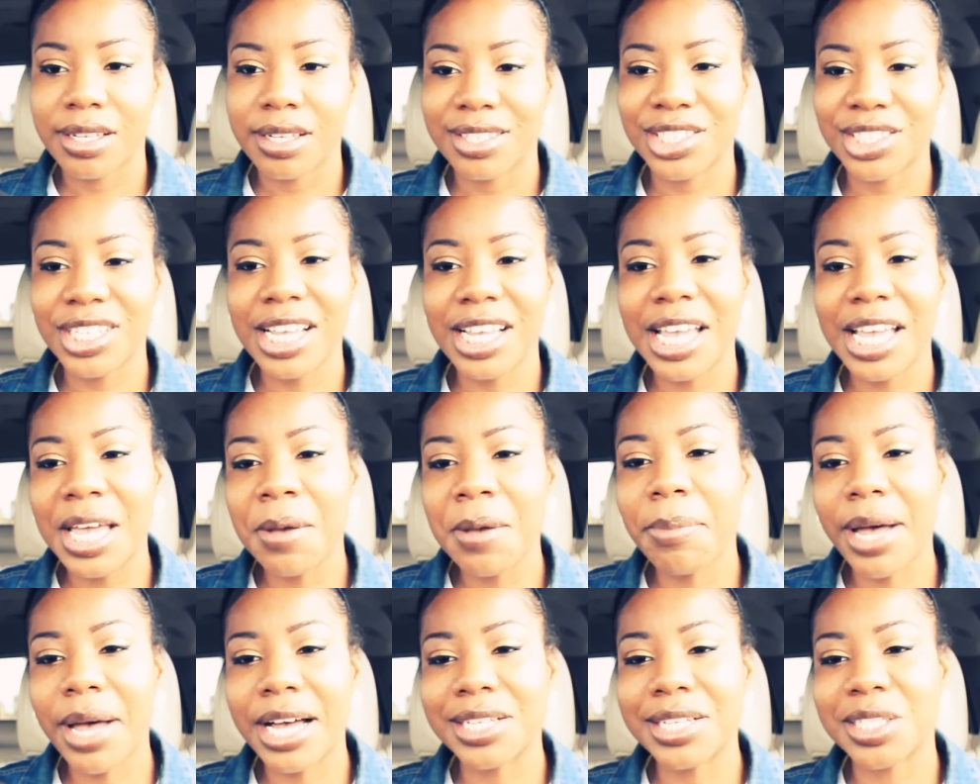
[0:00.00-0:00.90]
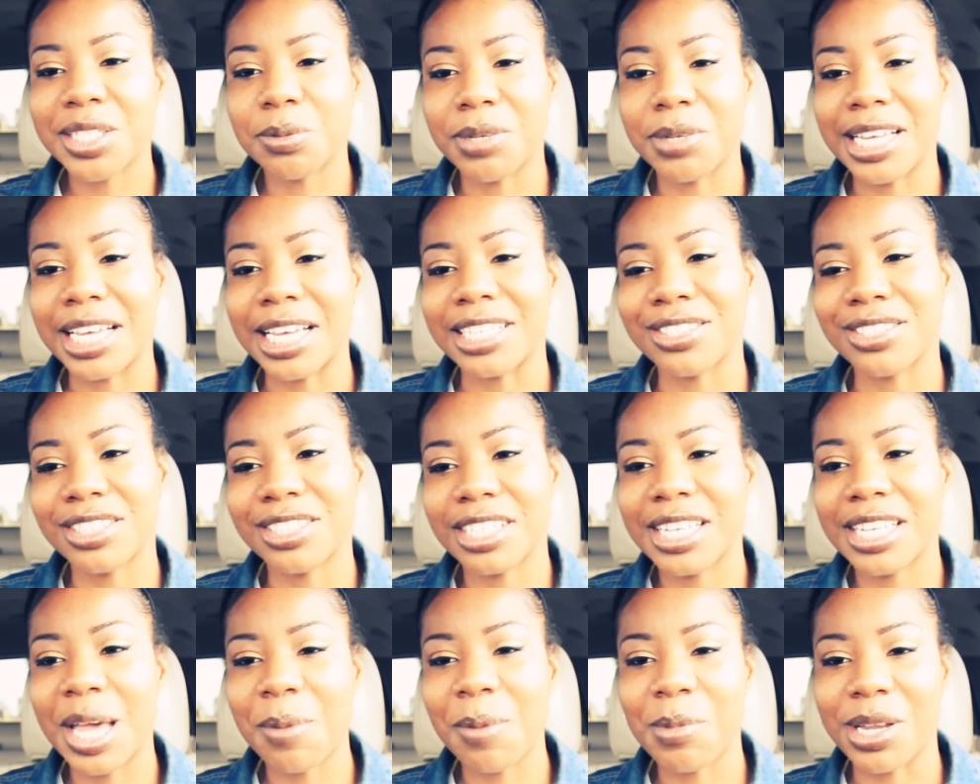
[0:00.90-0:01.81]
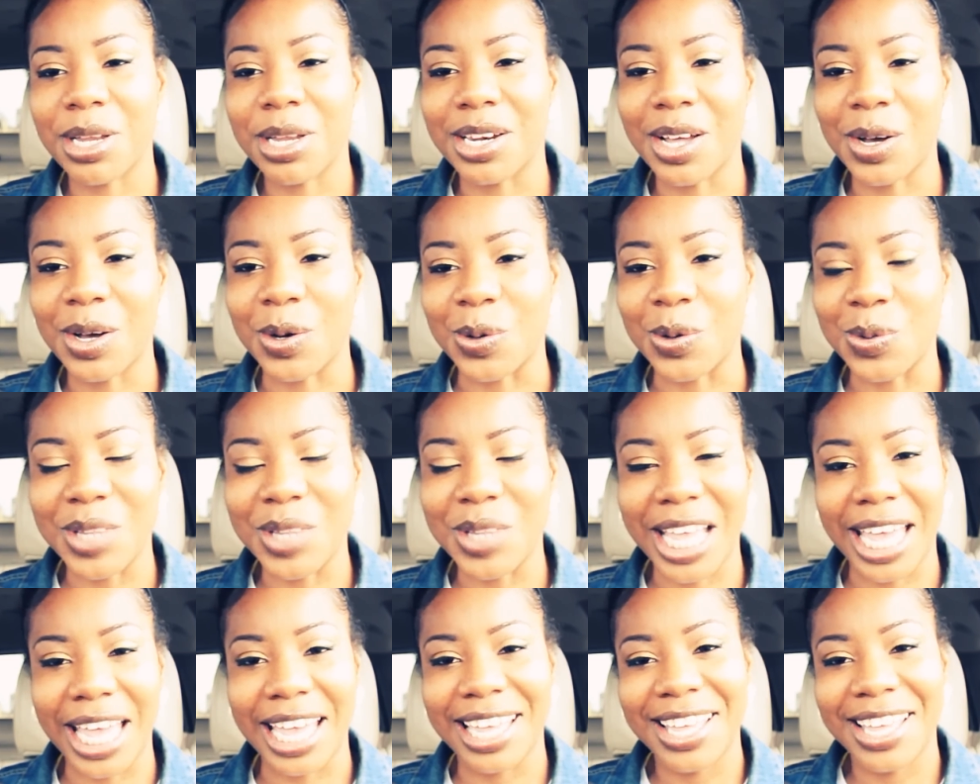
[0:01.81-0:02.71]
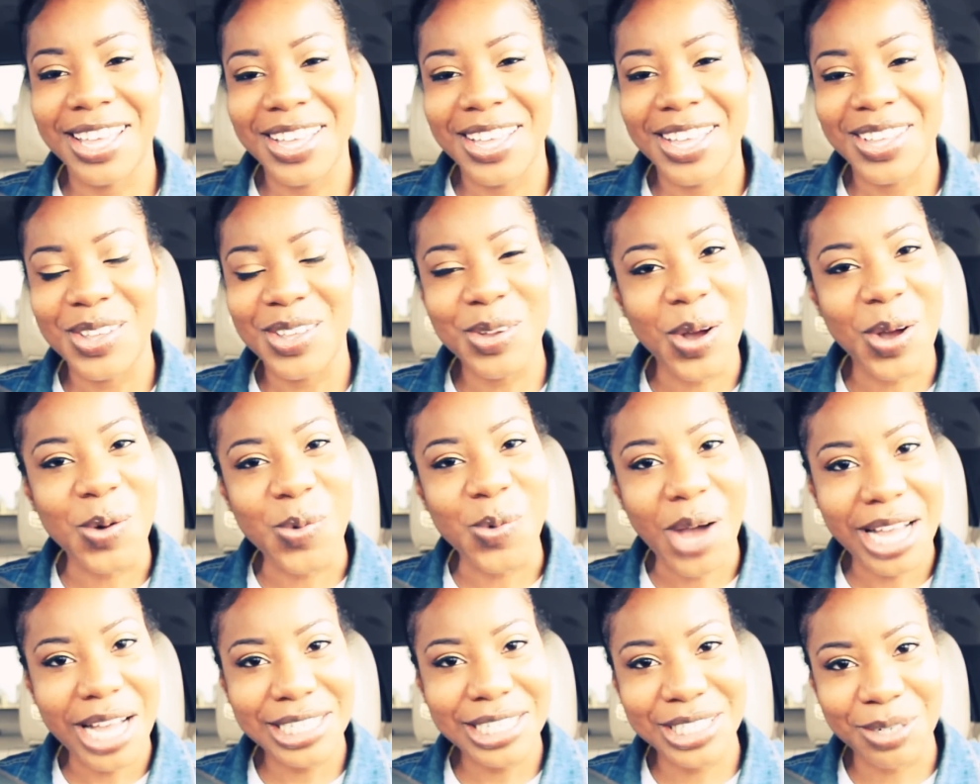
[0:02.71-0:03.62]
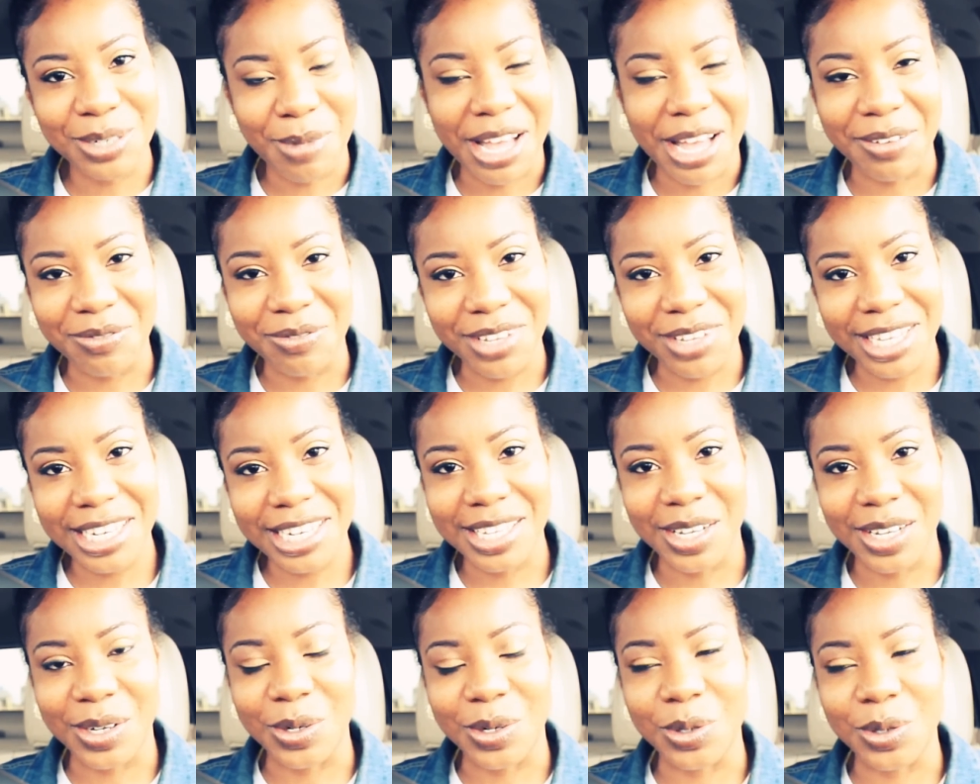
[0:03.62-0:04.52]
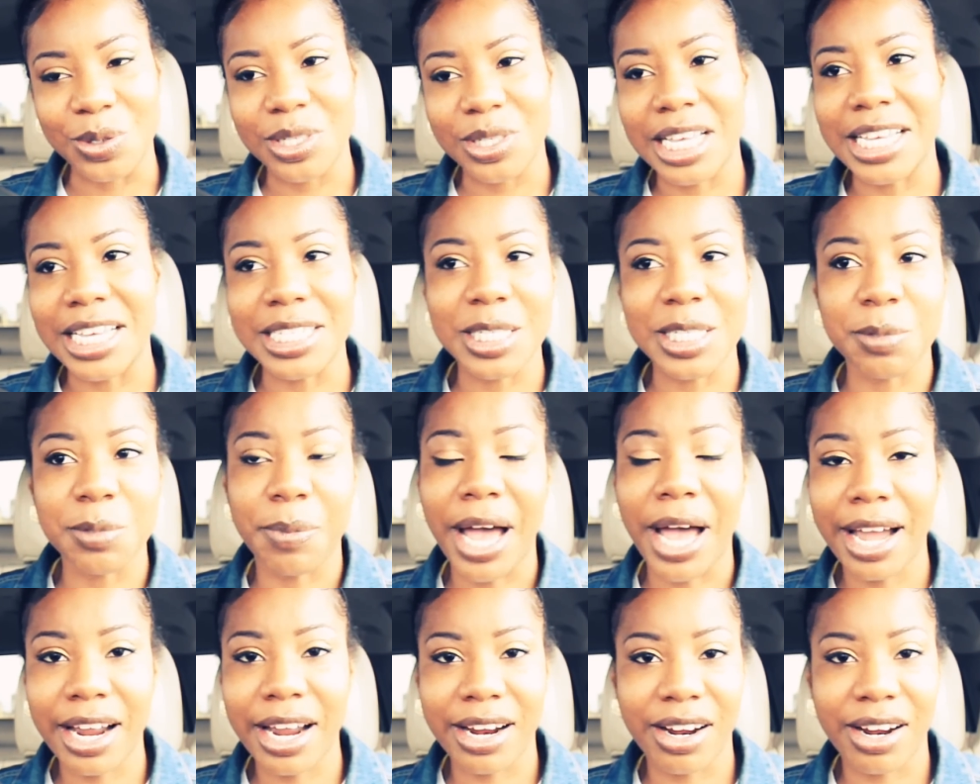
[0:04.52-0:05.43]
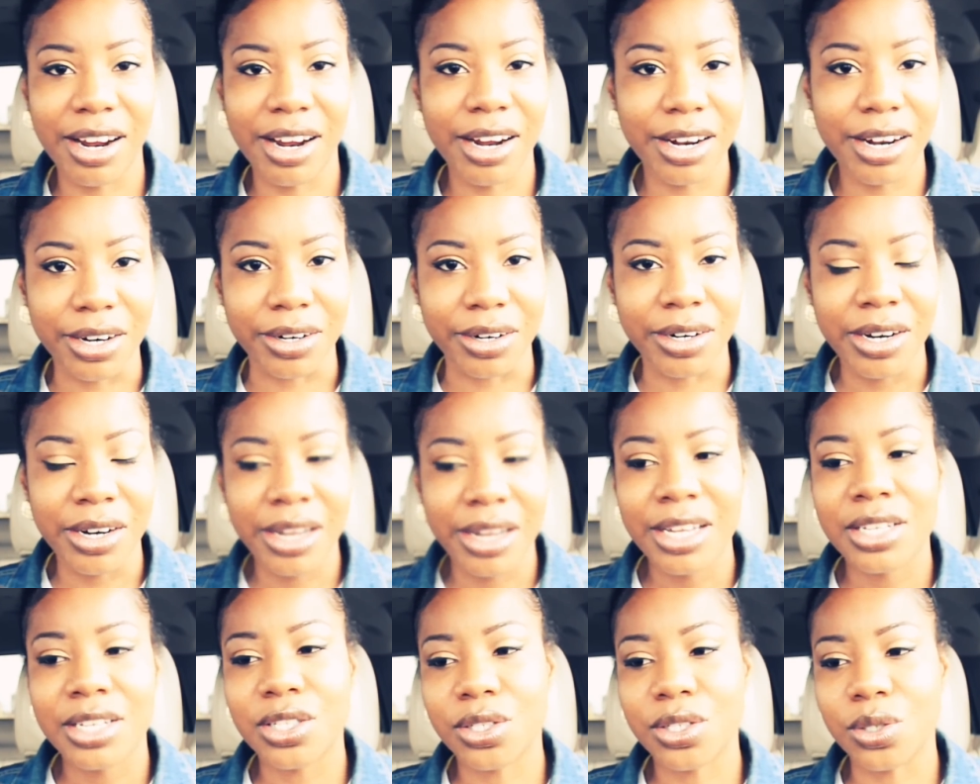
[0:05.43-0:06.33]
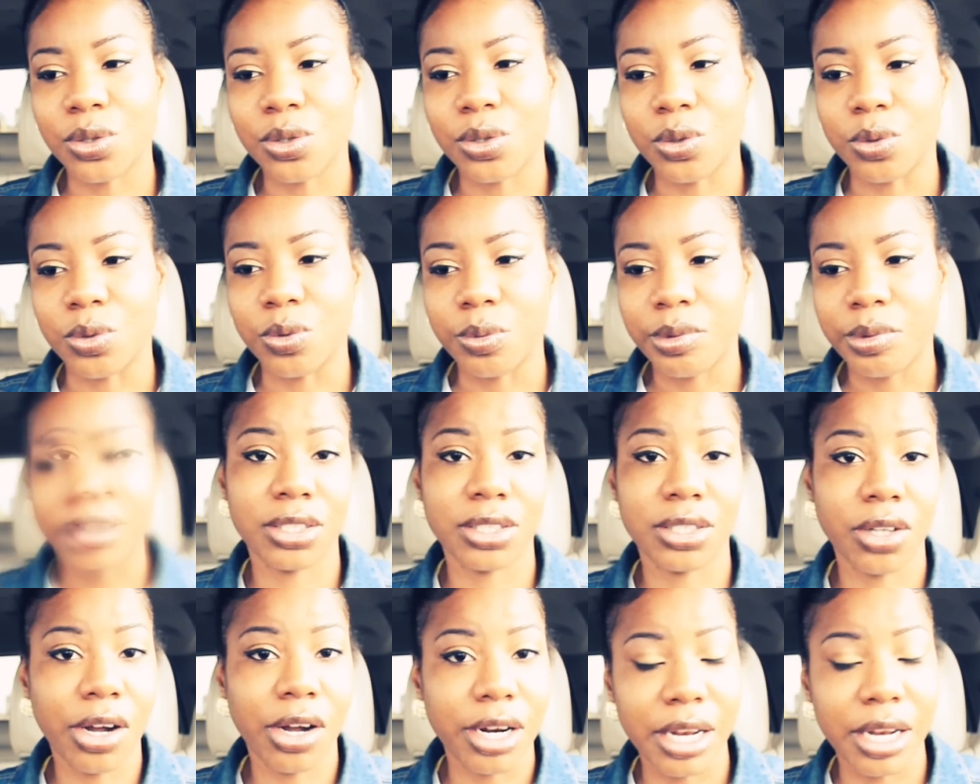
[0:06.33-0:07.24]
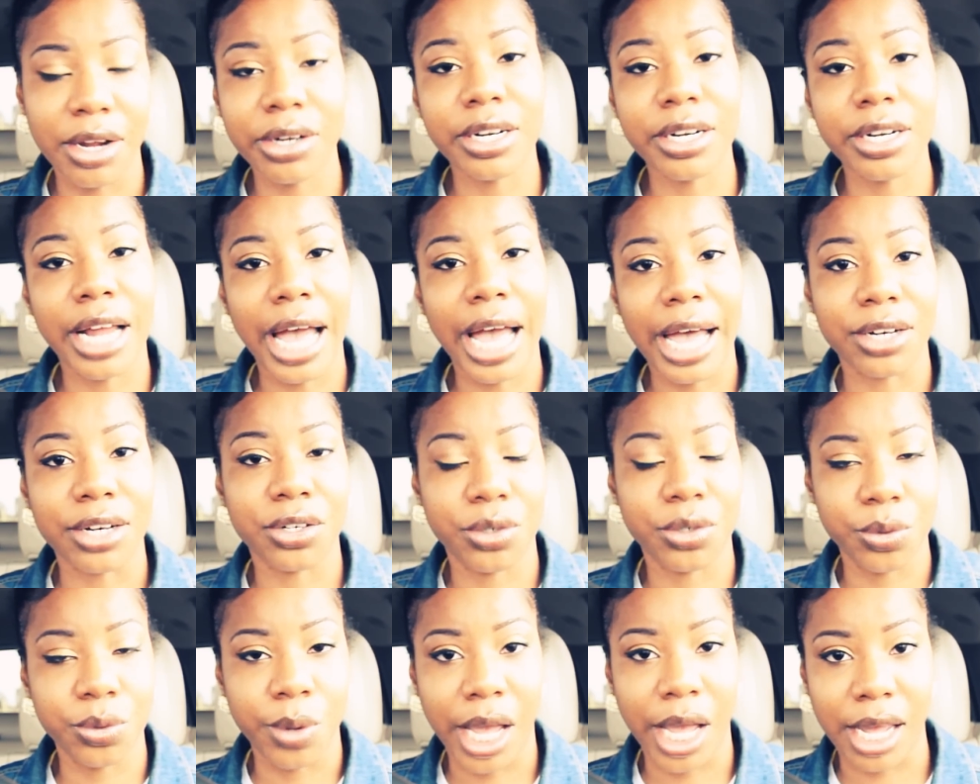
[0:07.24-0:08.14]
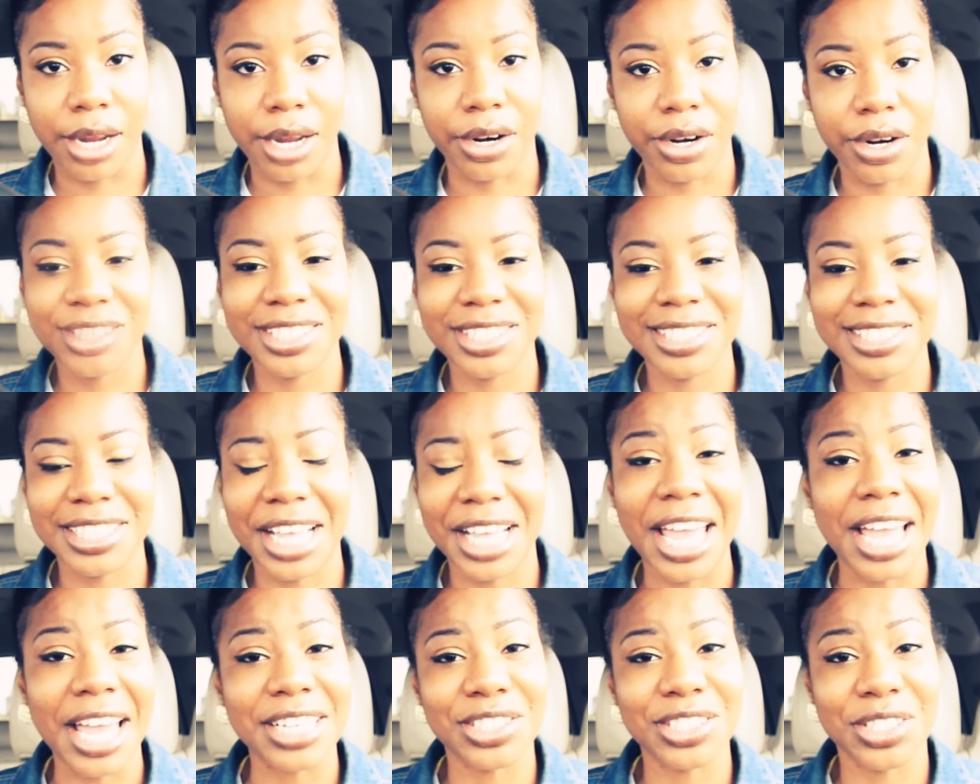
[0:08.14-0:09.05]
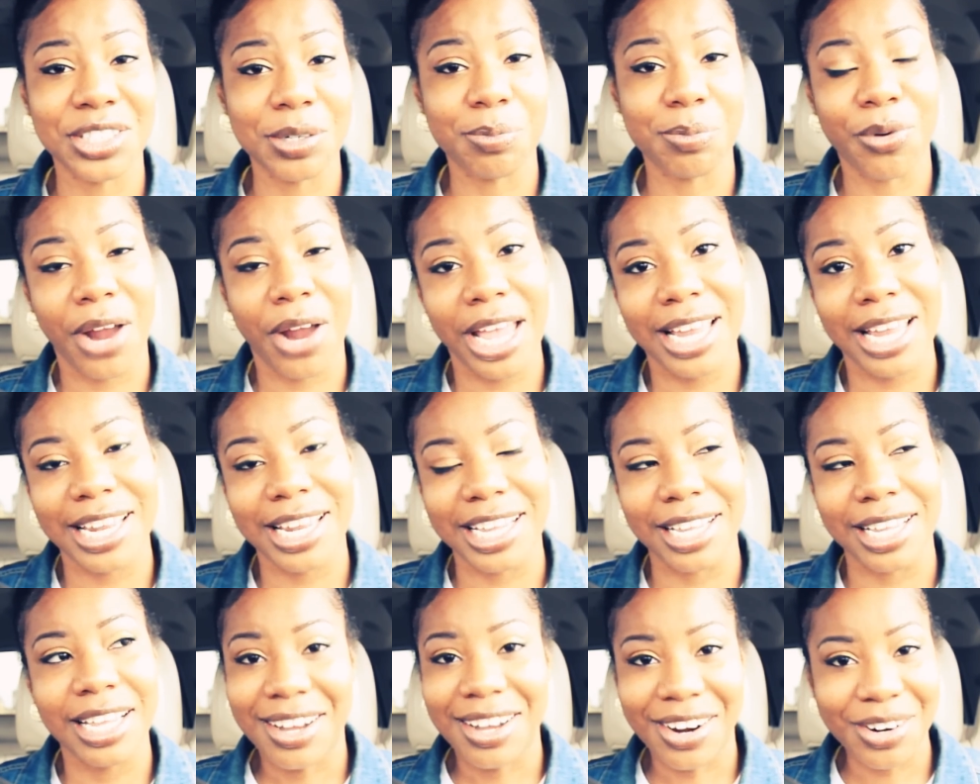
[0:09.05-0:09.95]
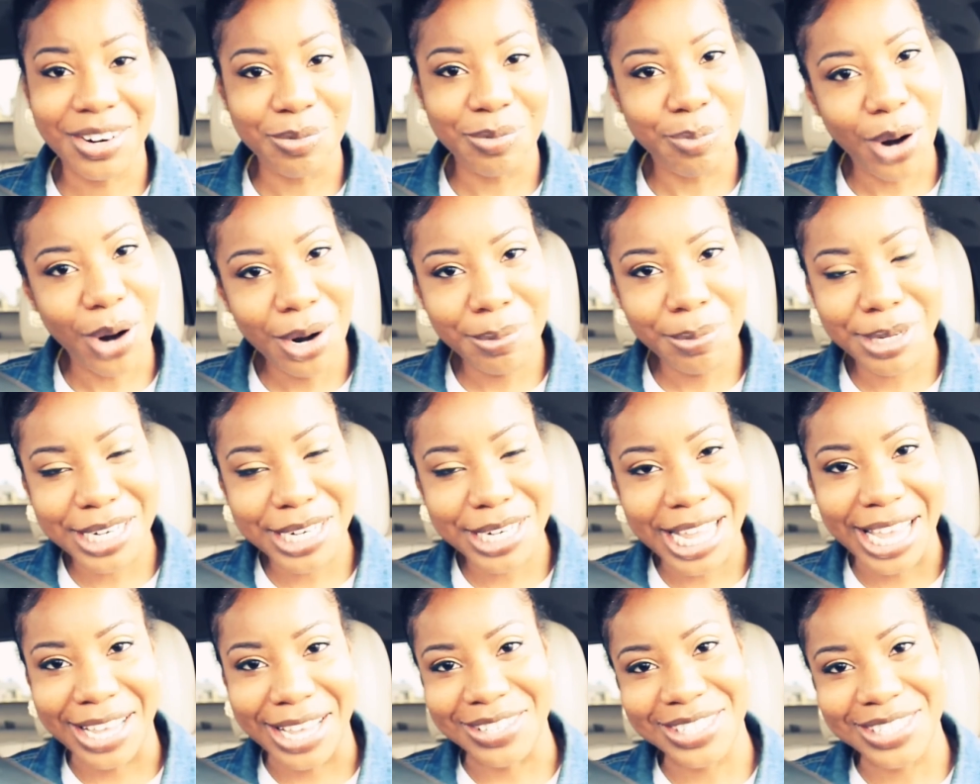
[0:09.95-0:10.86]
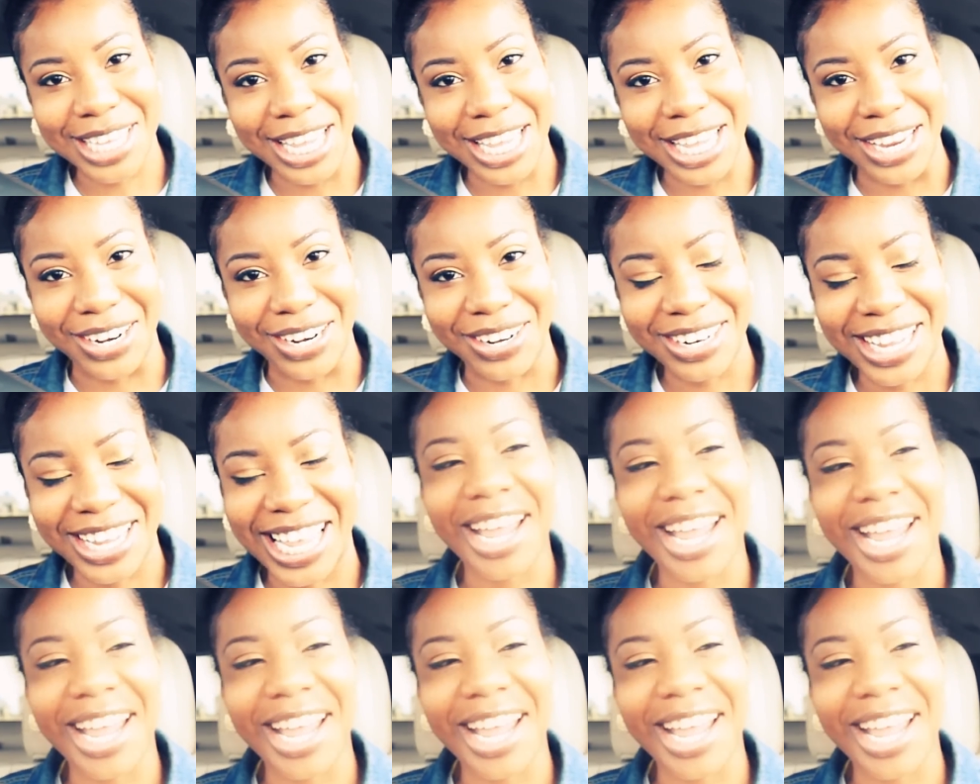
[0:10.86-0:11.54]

She inboxed me and she let me know that, you know, watching my videos inspired her to start learning how to do hair. She said she braided her Barbie doll's hair.